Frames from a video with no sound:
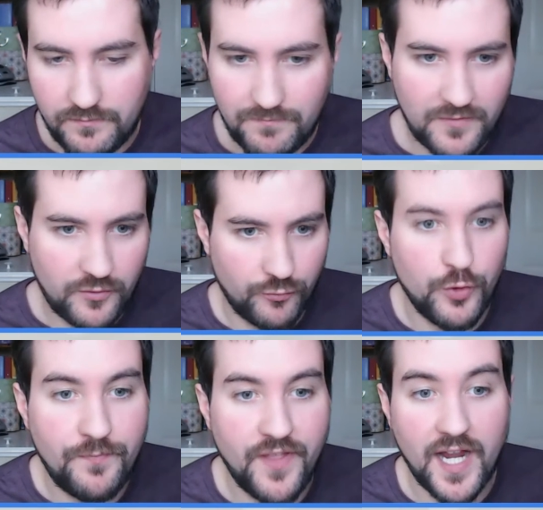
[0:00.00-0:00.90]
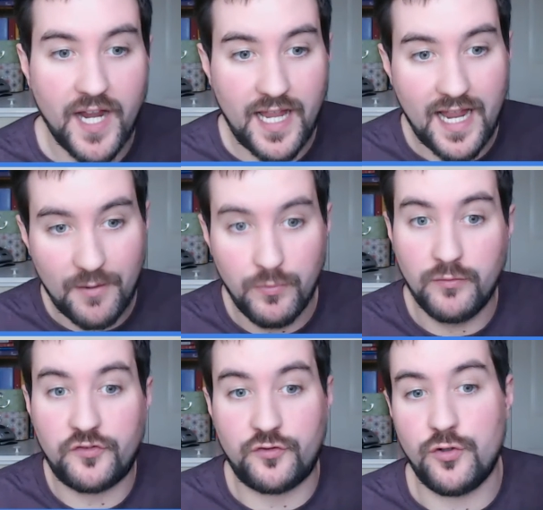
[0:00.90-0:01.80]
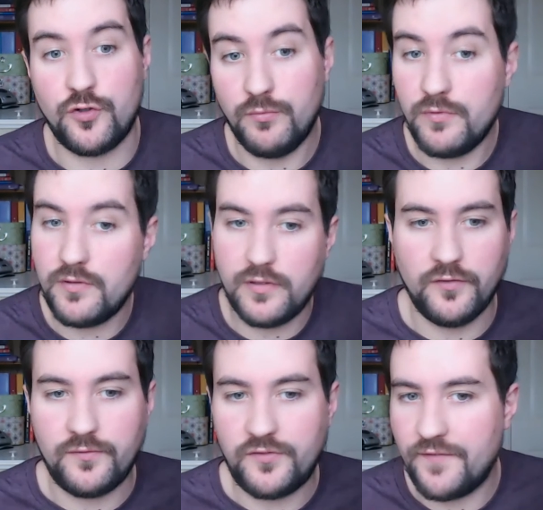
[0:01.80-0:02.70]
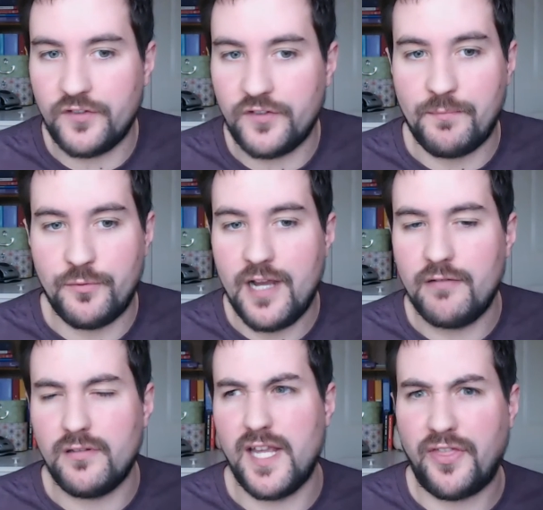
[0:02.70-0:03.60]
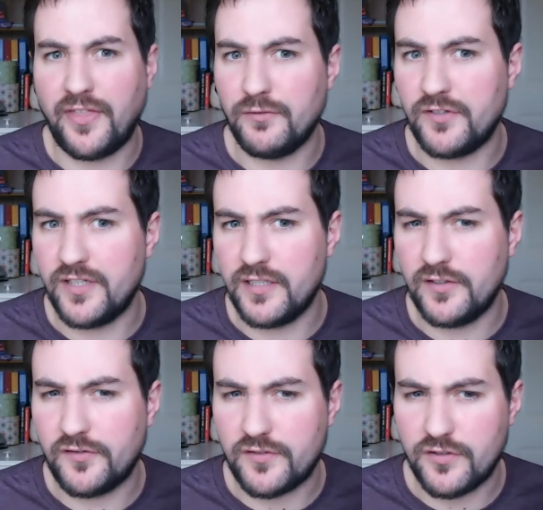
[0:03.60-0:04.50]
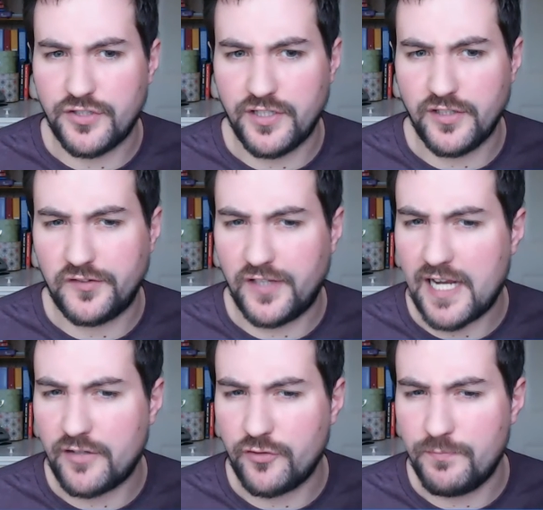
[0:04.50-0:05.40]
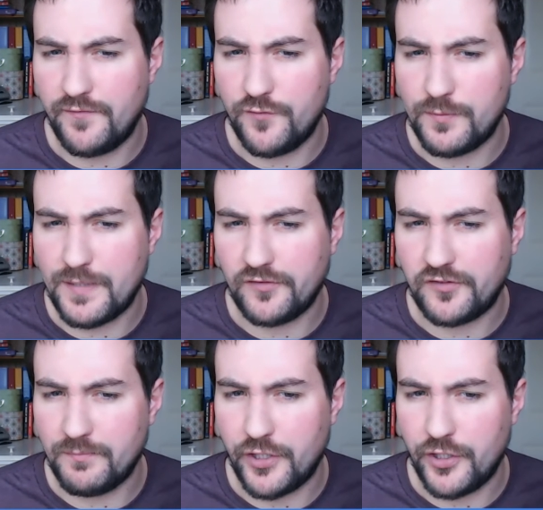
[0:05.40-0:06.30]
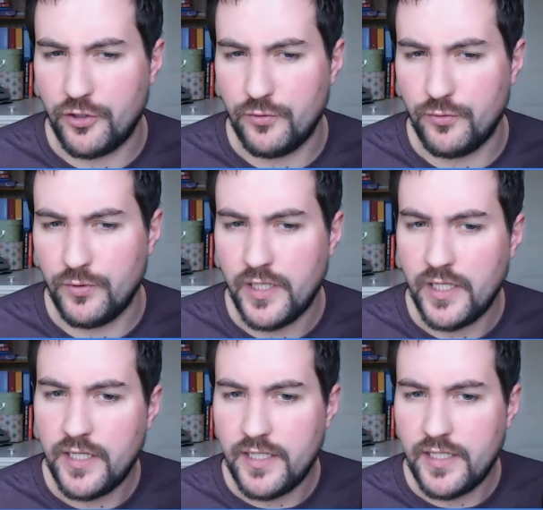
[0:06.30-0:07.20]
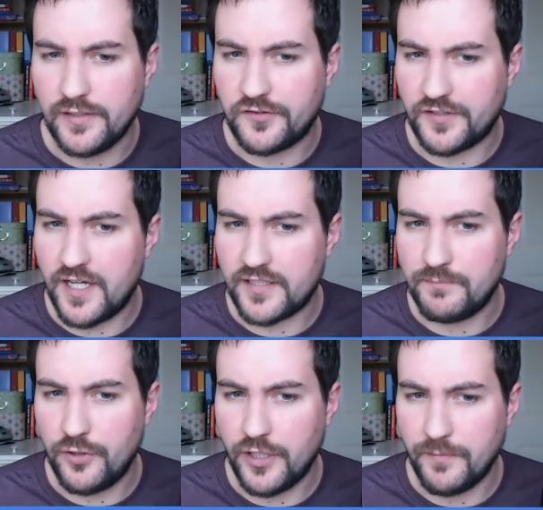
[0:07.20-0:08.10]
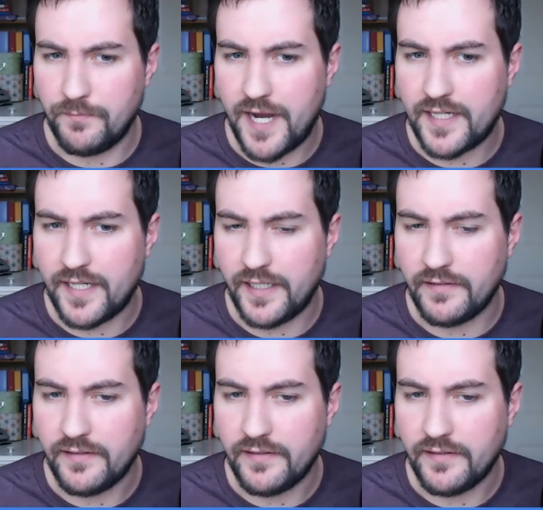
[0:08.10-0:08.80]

group that will struggle. Say for example elderly. I think there was a discussion in the Slack group before about somebody who had started putting back in